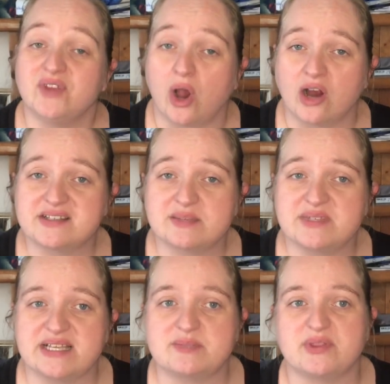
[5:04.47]
There are some
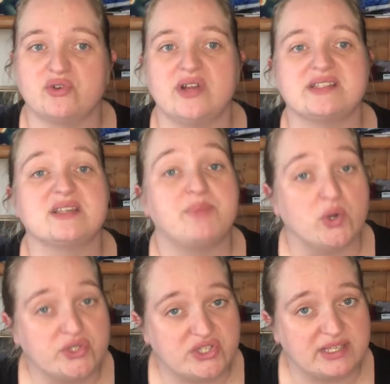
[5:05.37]
deaths, but they're not
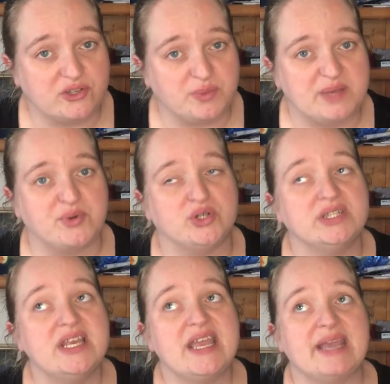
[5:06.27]
supposed to kill
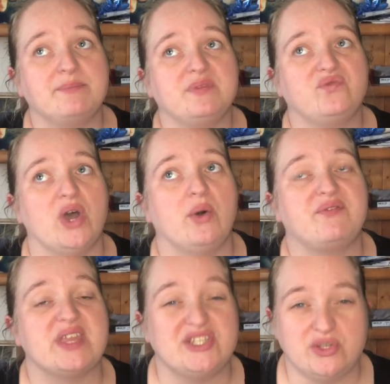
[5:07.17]
people. Though
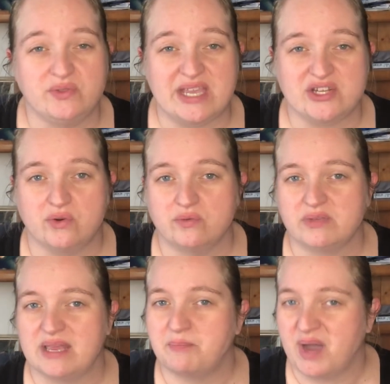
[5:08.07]
if they do, they
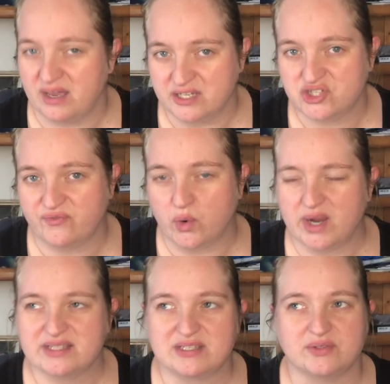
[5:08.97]
don't get punished
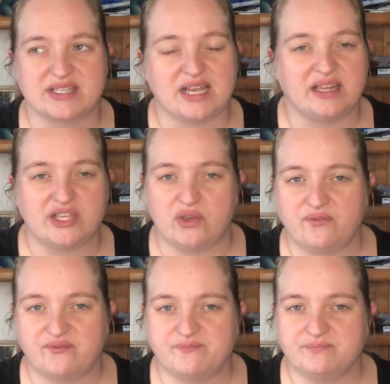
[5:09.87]
for it. So it's kind of like
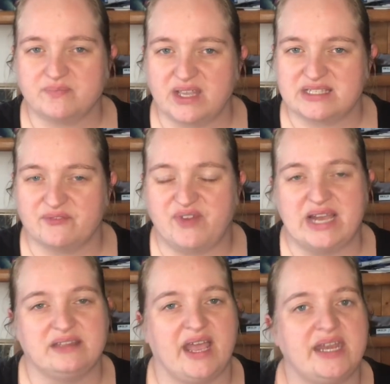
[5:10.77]
it's a
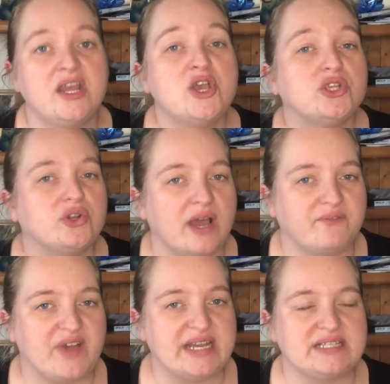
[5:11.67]
fine line. You're
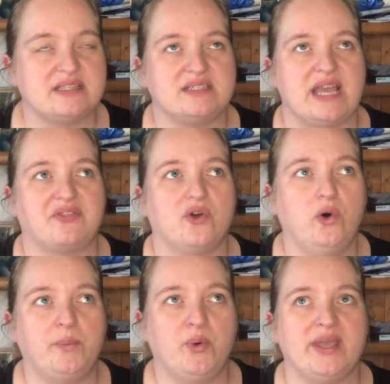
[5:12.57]
not fighting to the death. The
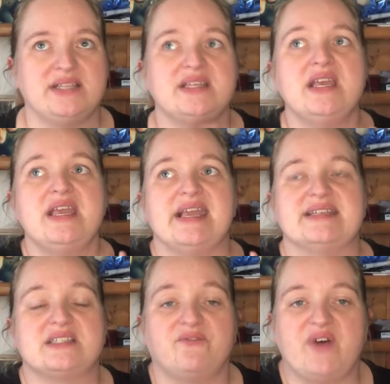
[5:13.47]
whole point
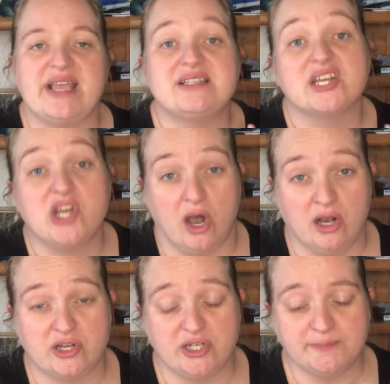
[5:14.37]
is to fight to
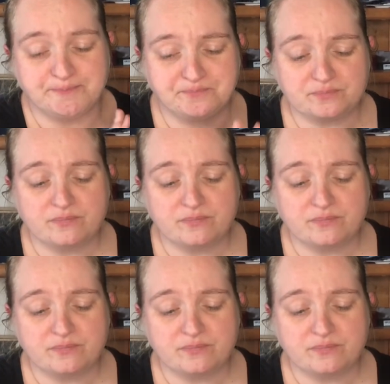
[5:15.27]
conquer.